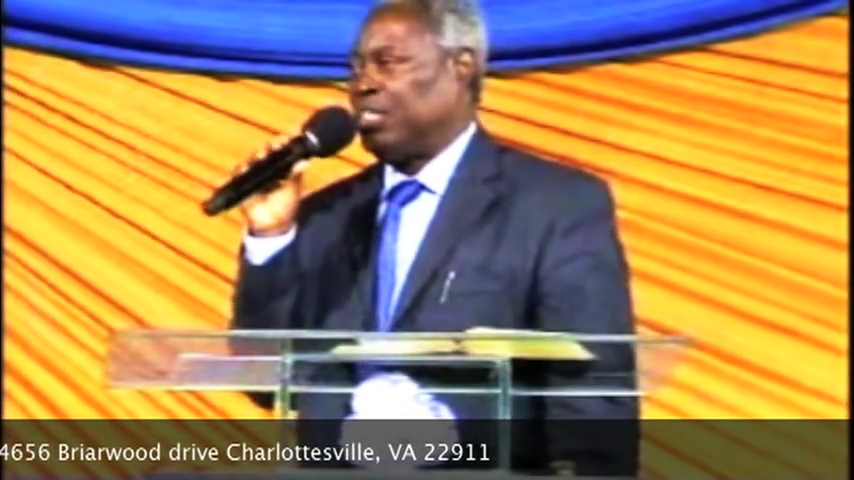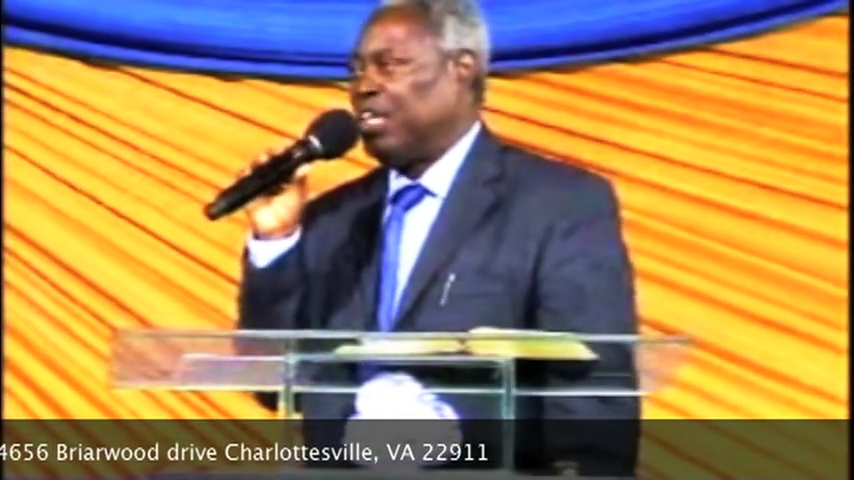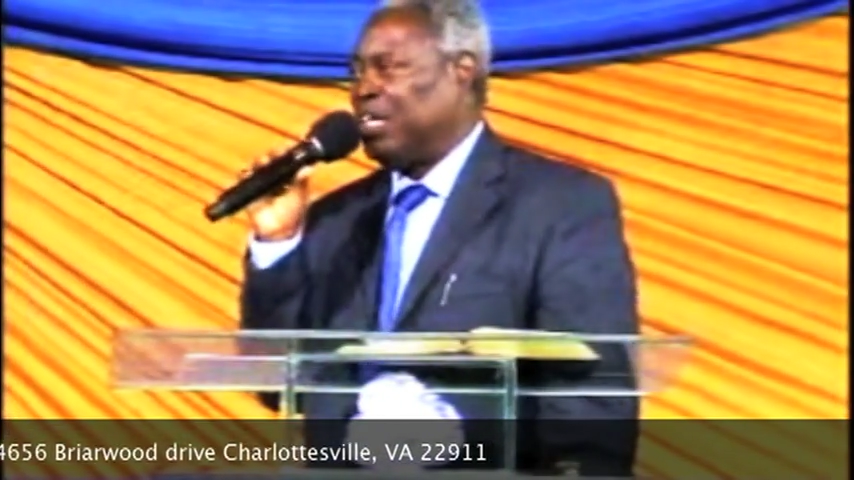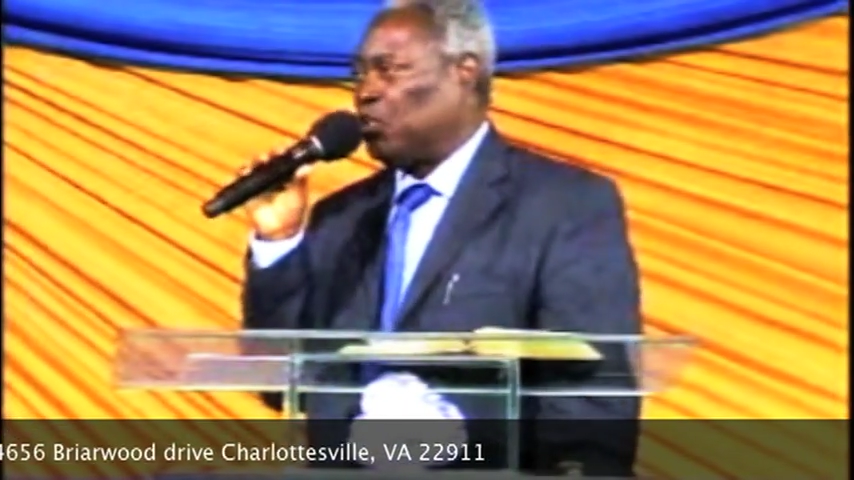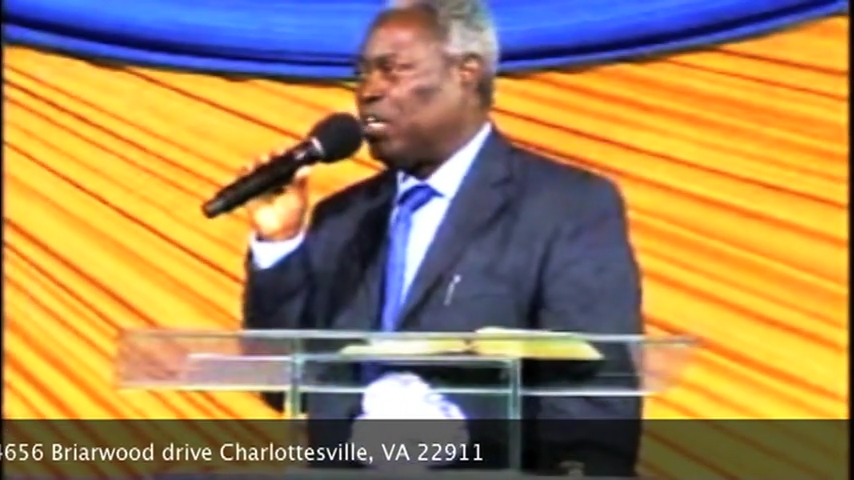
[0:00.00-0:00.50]

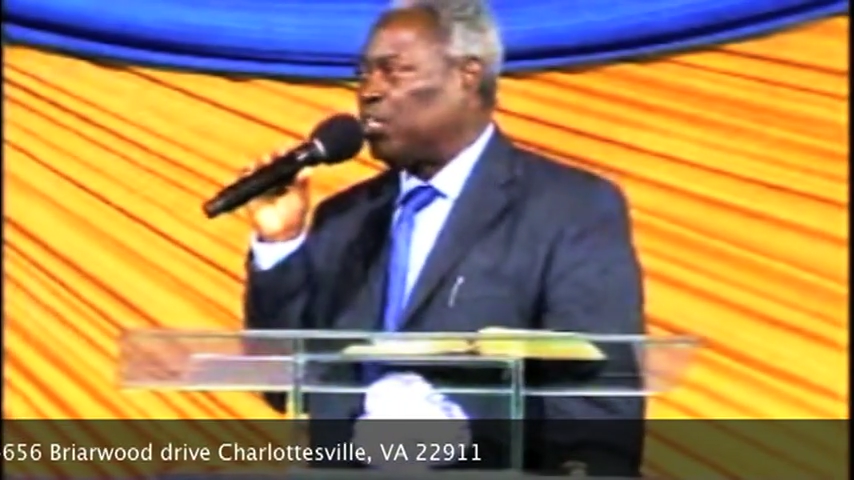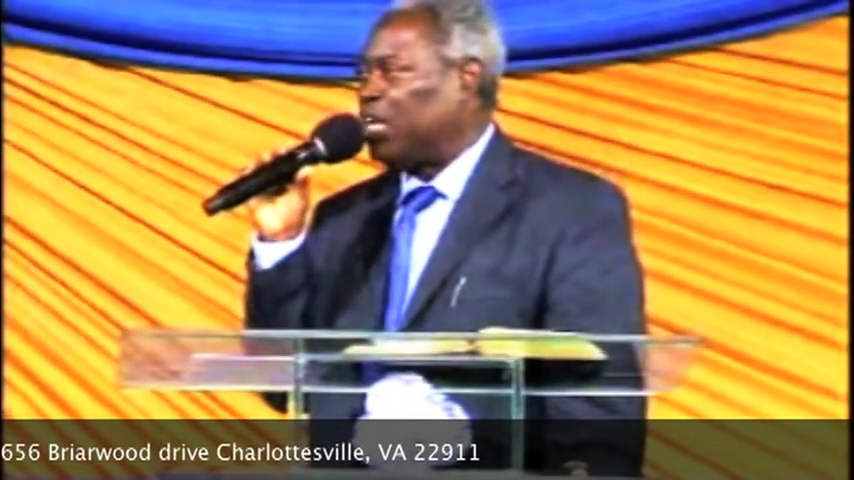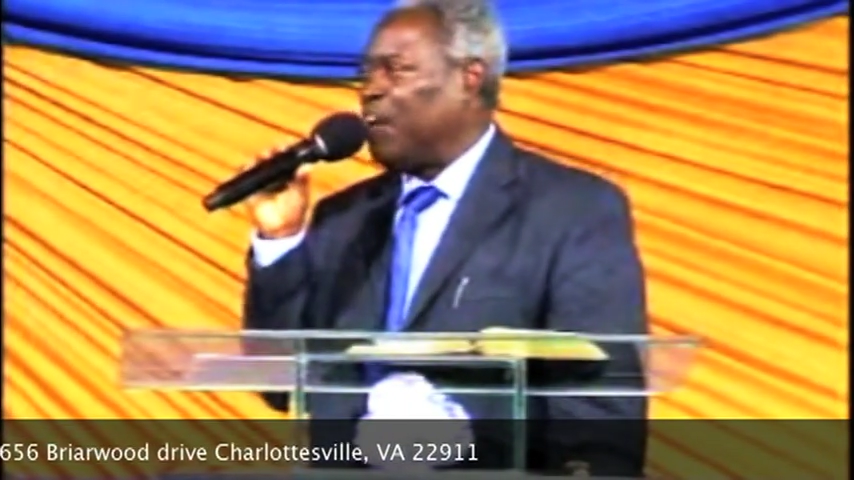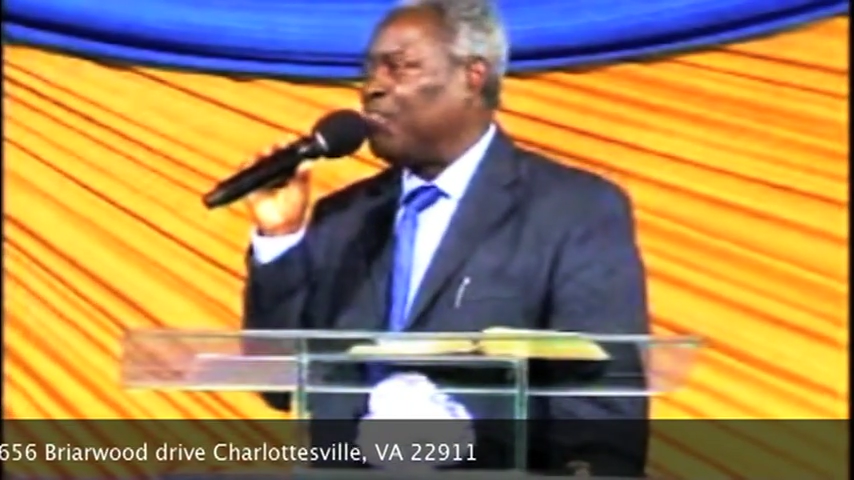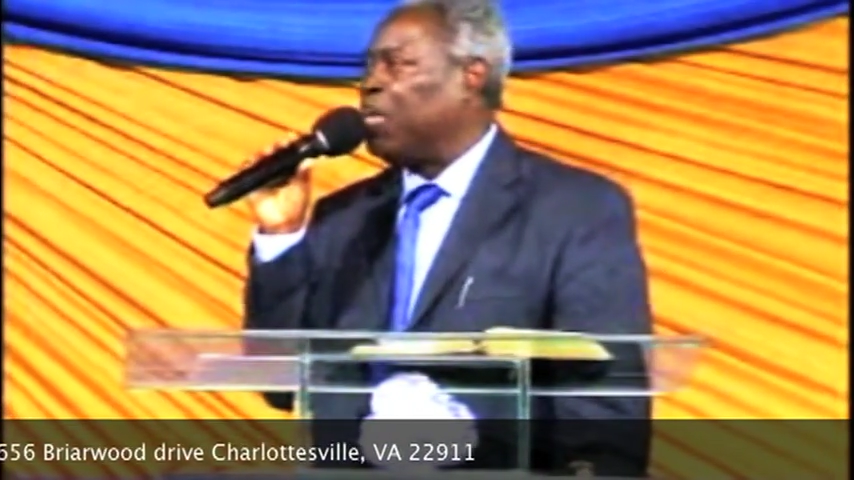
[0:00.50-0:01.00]
he
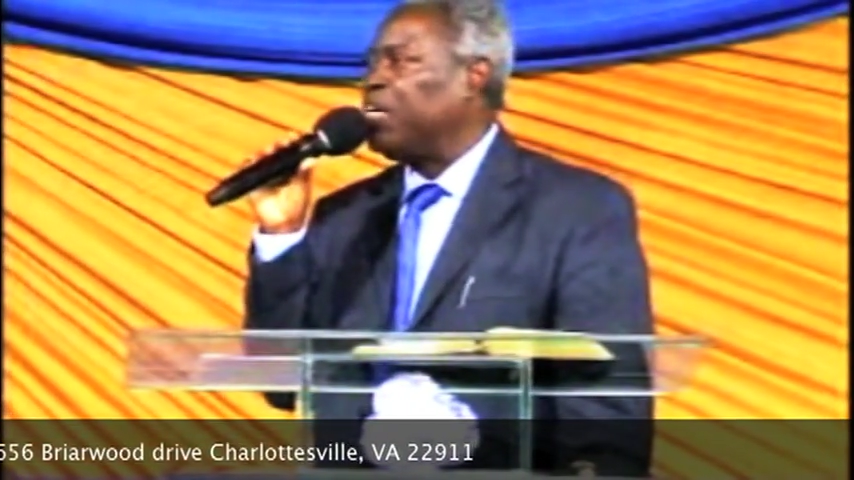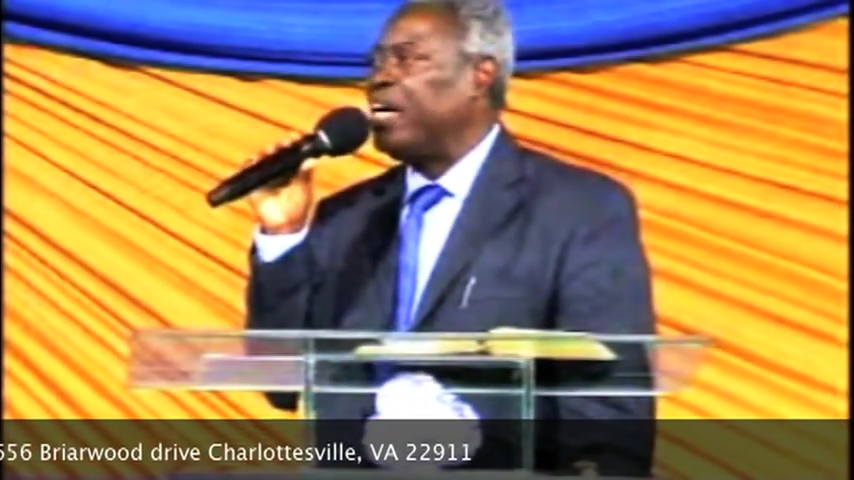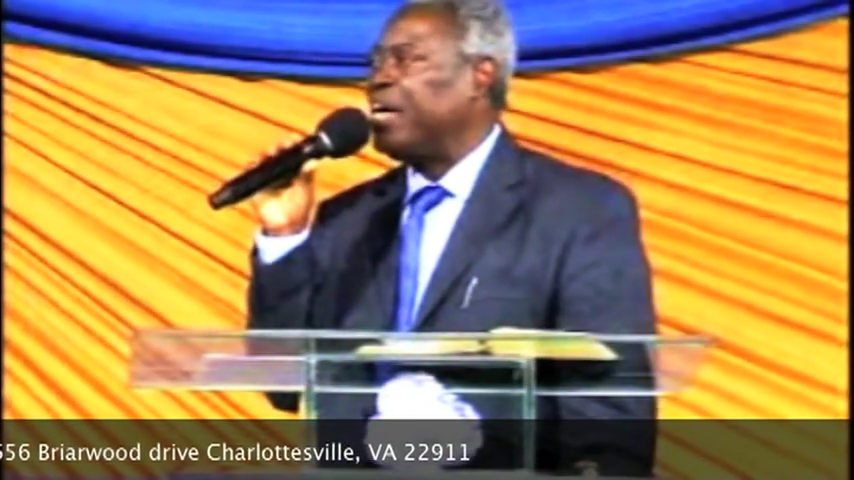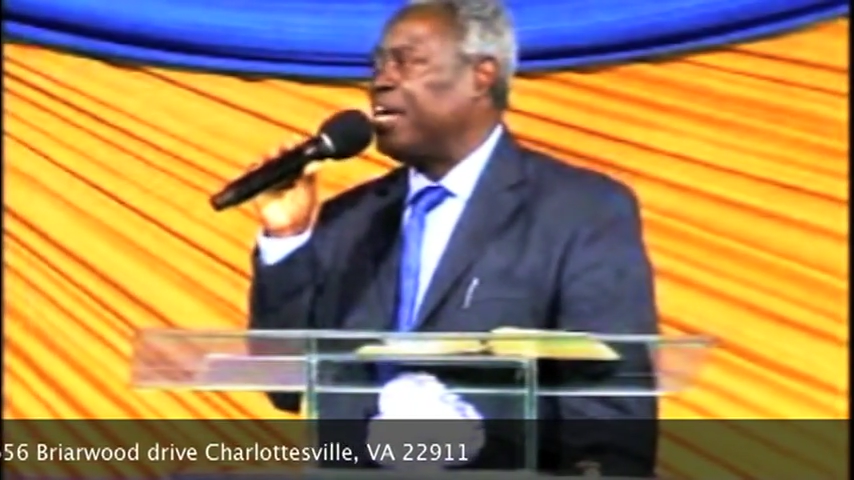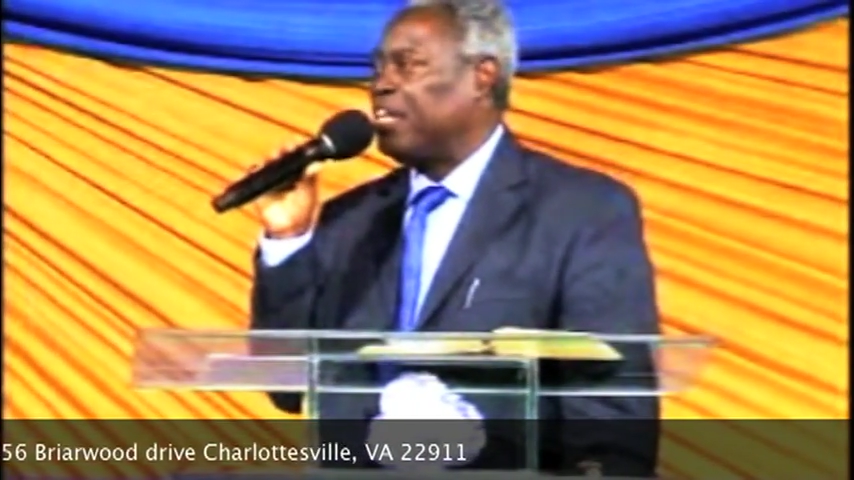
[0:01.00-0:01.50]
says, heaven and
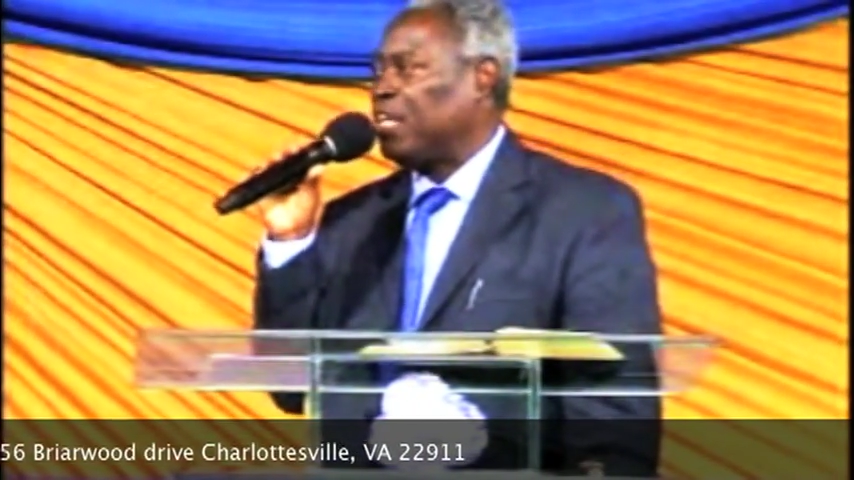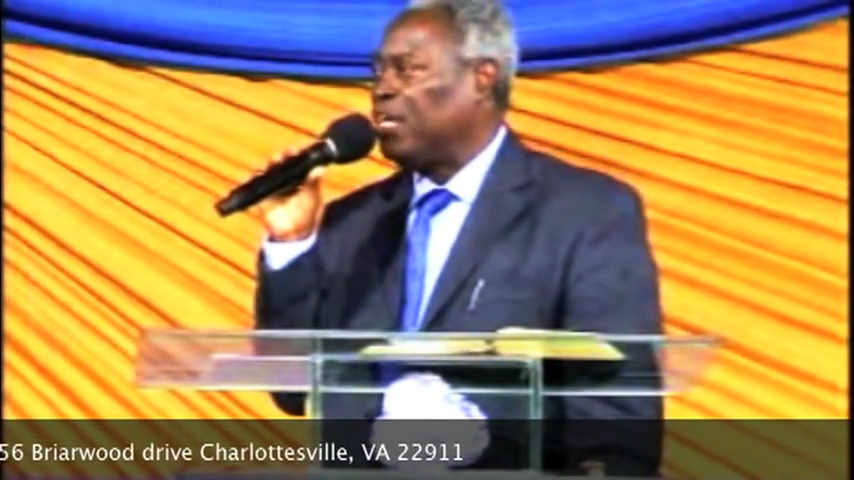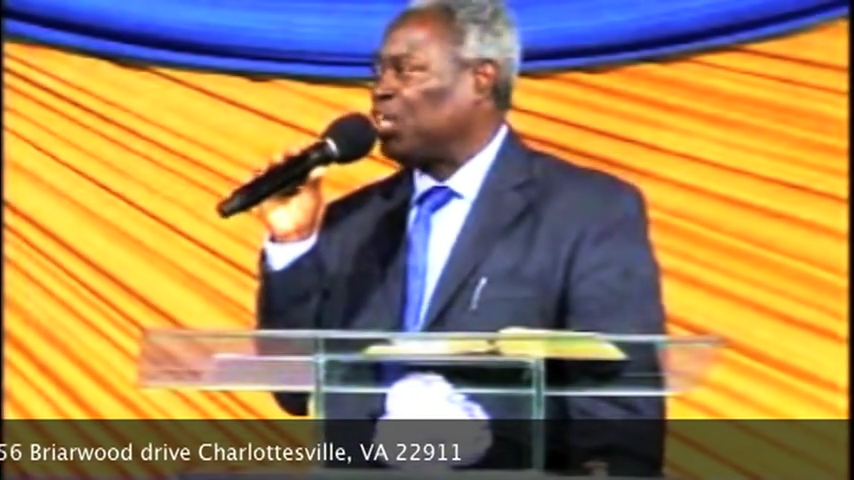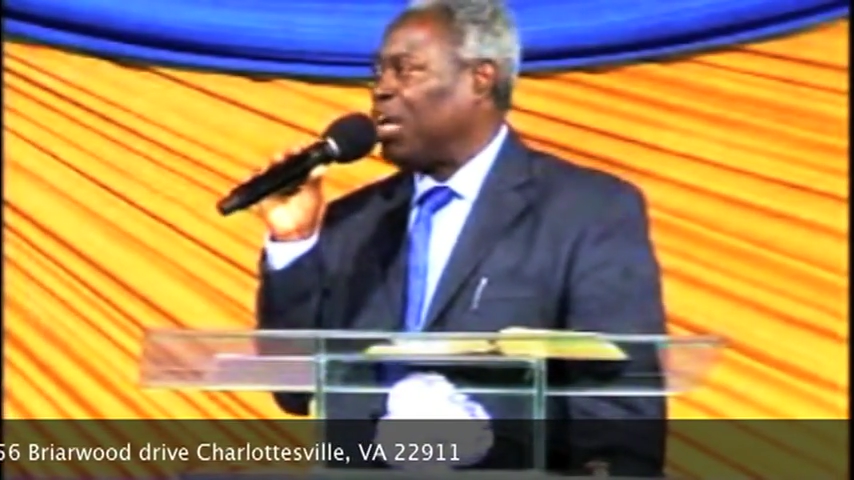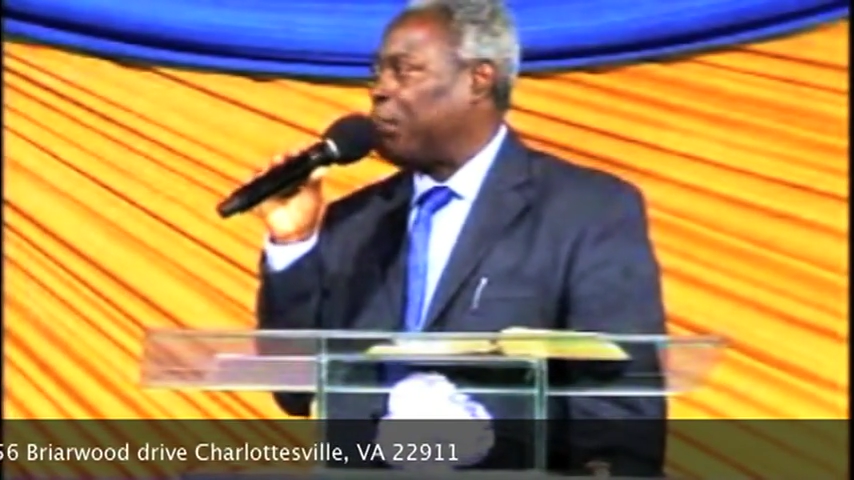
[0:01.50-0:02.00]

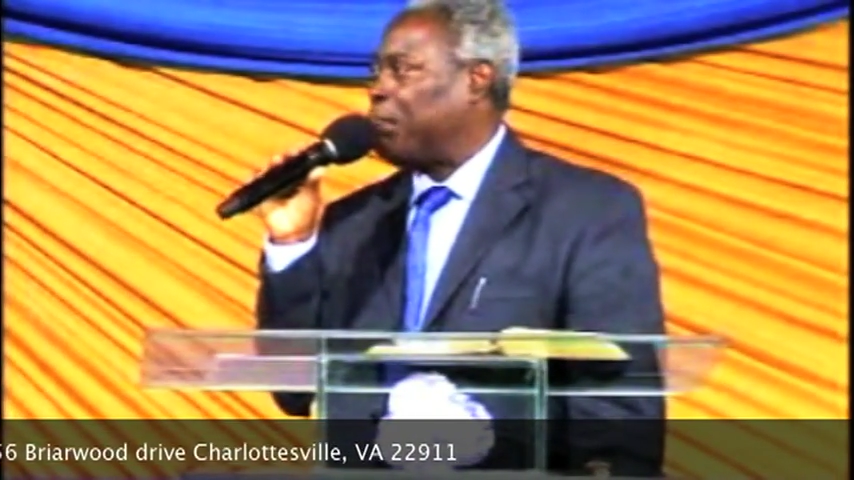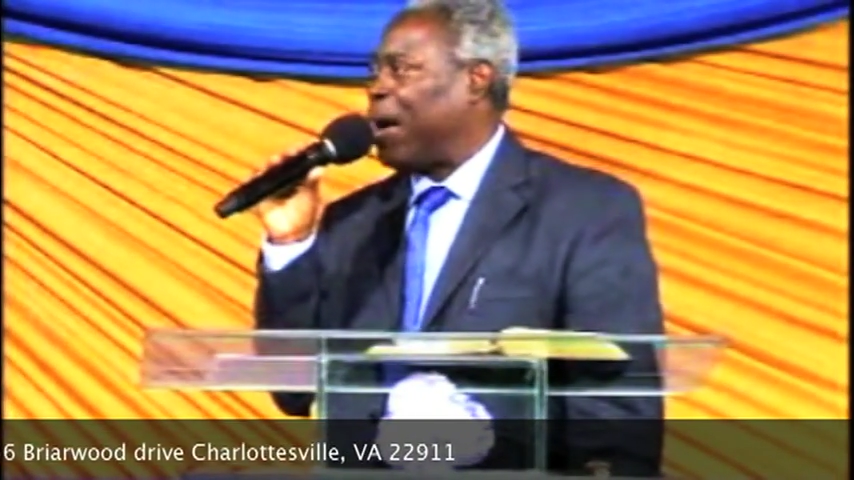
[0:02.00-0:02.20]
earth shall